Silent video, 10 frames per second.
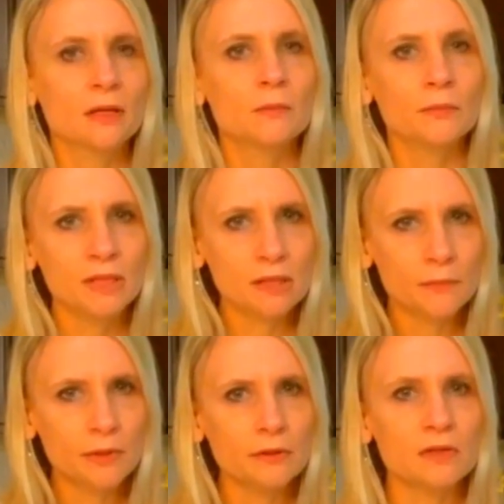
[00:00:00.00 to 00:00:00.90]
Peanut
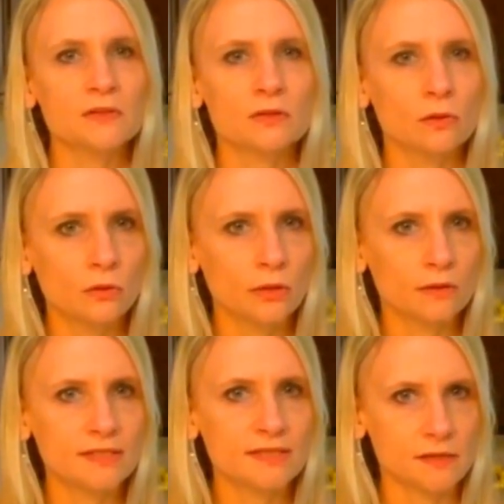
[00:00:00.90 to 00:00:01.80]
butter is
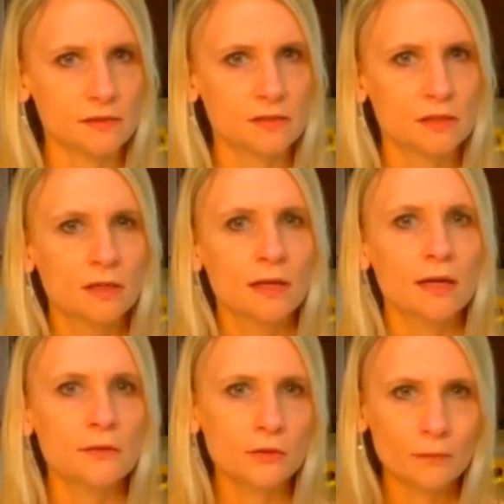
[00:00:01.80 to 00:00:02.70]
calorically dense,
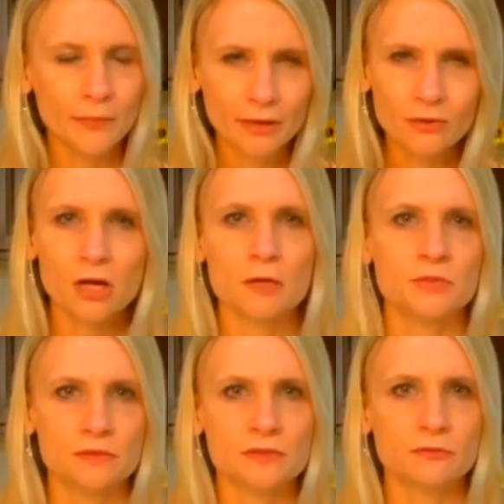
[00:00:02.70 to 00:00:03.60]
and there are better
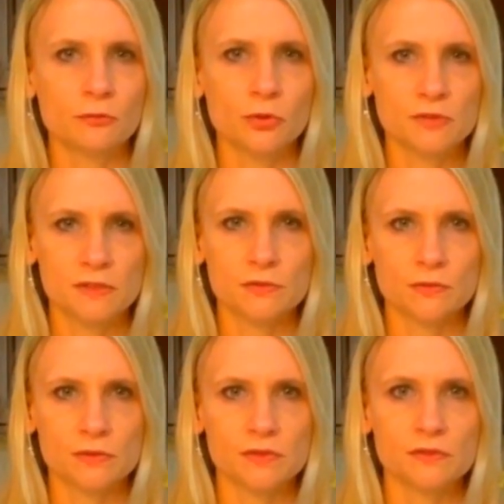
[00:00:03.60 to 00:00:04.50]
options for protein
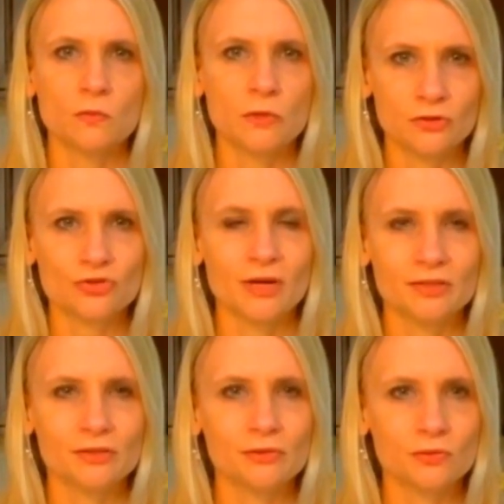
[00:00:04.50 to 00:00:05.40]
sources when you're trying
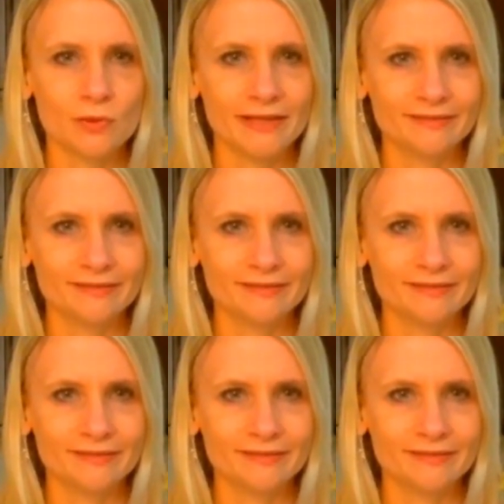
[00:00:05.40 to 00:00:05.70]
to lose weight.